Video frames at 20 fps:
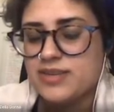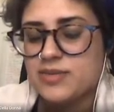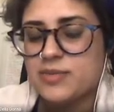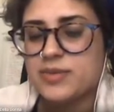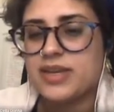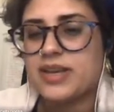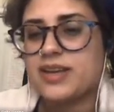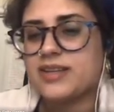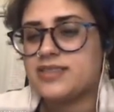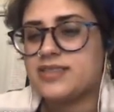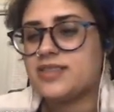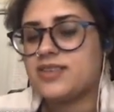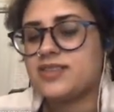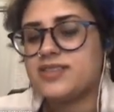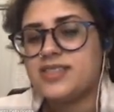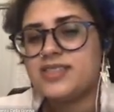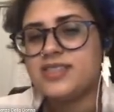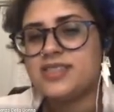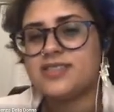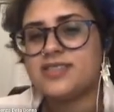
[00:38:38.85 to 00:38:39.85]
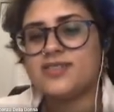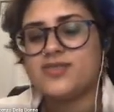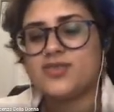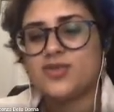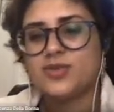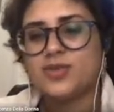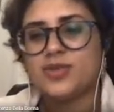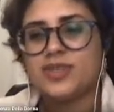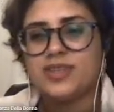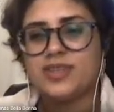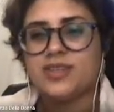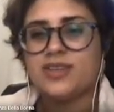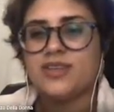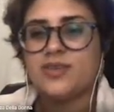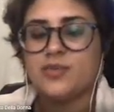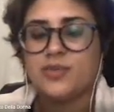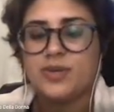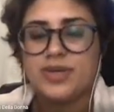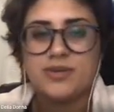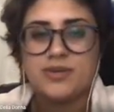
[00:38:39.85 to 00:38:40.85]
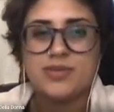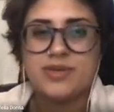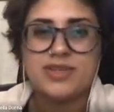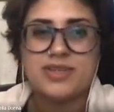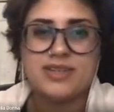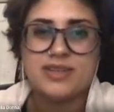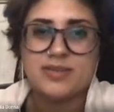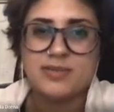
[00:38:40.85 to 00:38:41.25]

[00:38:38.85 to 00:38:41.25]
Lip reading: Oh my god, Delden is truly a Wikipedia